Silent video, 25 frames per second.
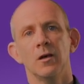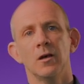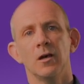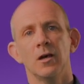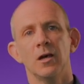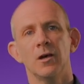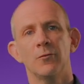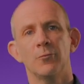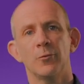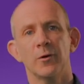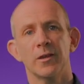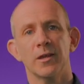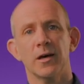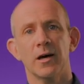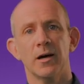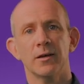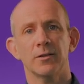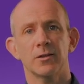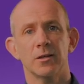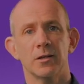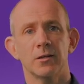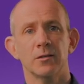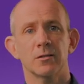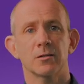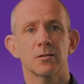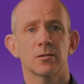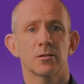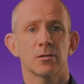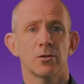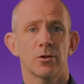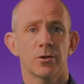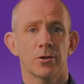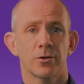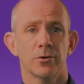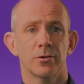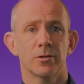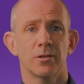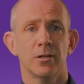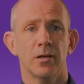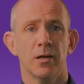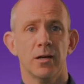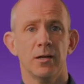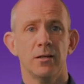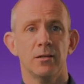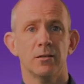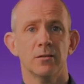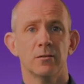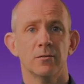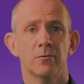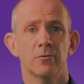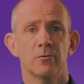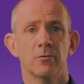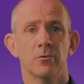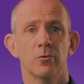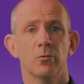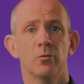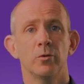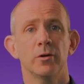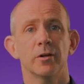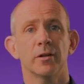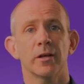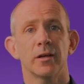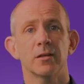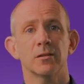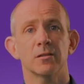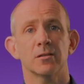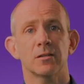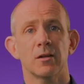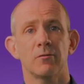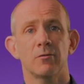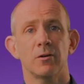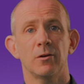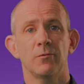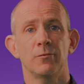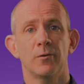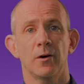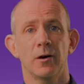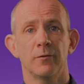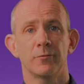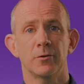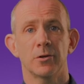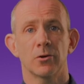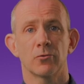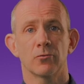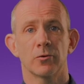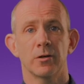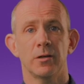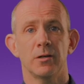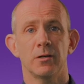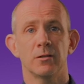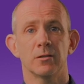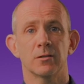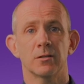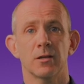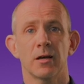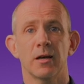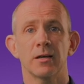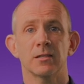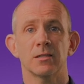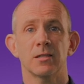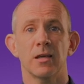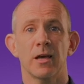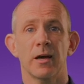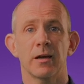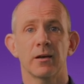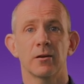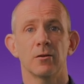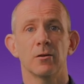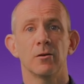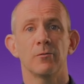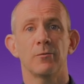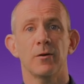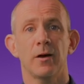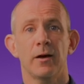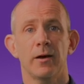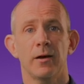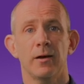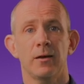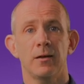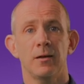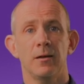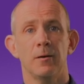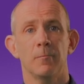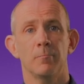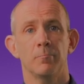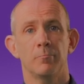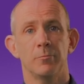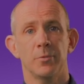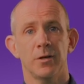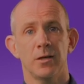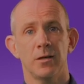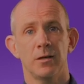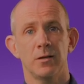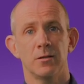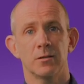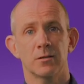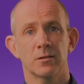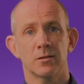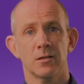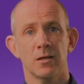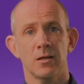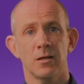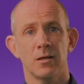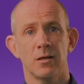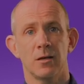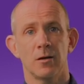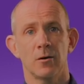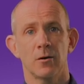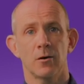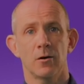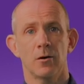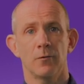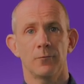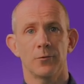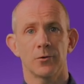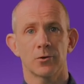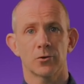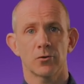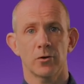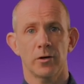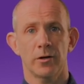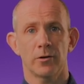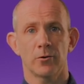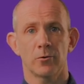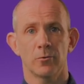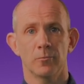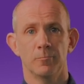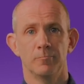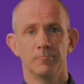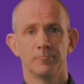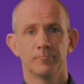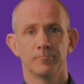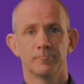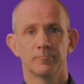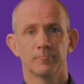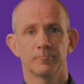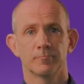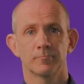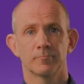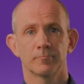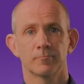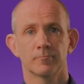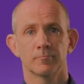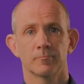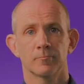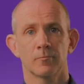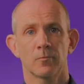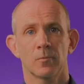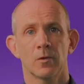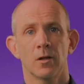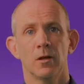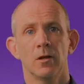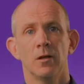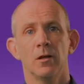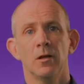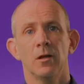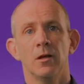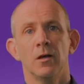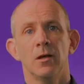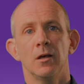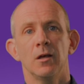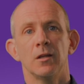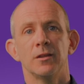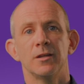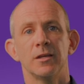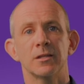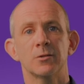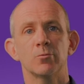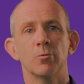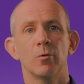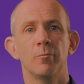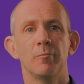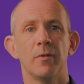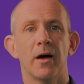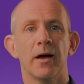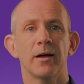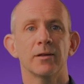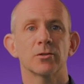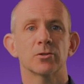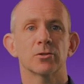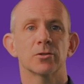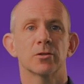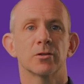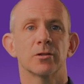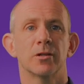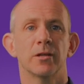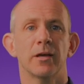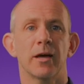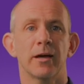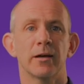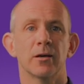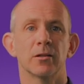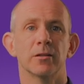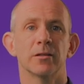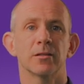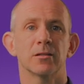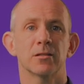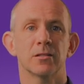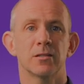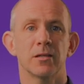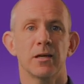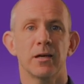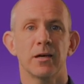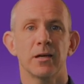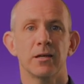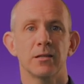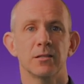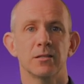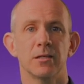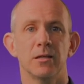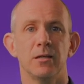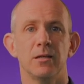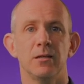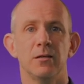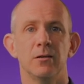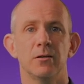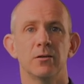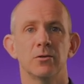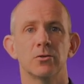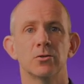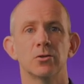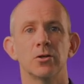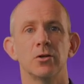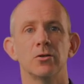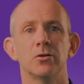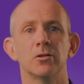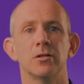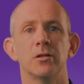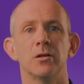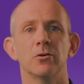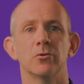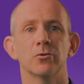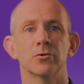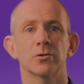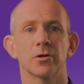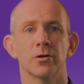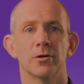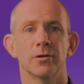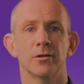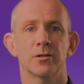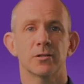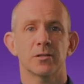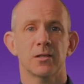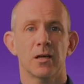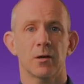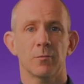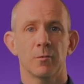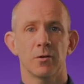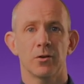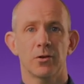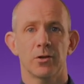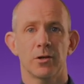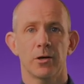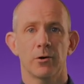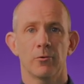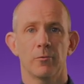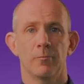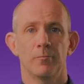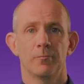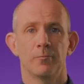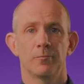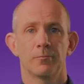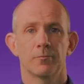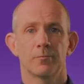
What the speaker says: If we add this to 38, we'll get 75 degrees as the angle of ABC of the triangle. This will match the angle at CAD due to the alternate segment theorem.